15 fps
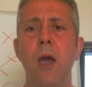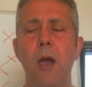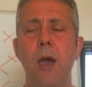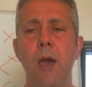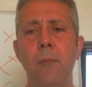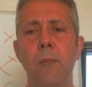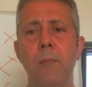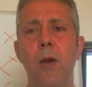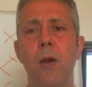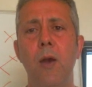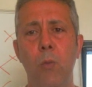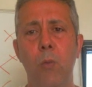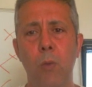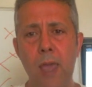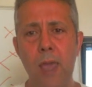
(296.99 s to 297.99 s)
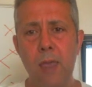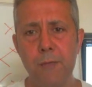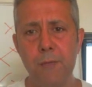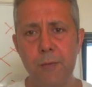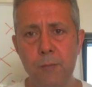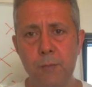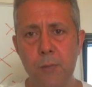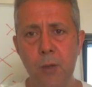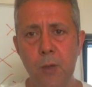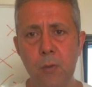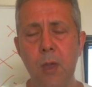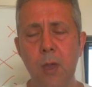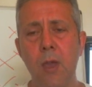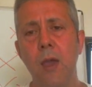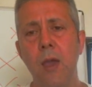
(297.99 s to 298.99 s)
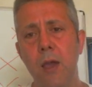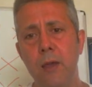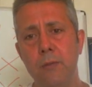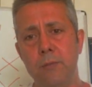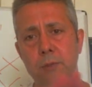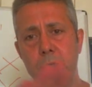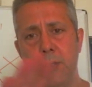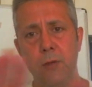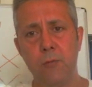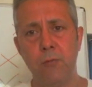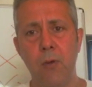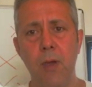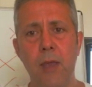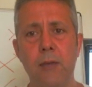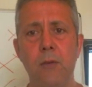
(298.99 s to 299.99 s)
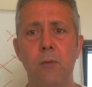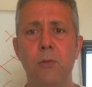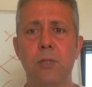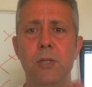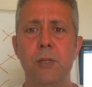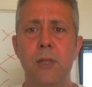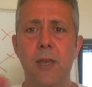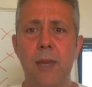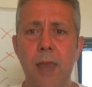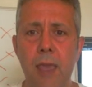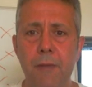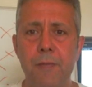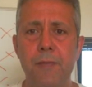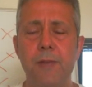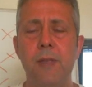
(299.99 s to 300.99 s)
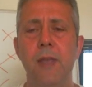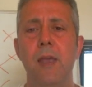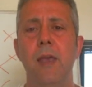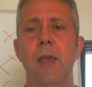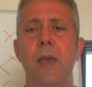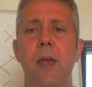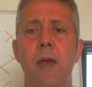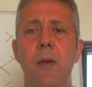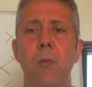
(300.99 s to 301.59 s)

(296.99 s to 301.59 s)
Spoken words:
away from you, to the right or to the left,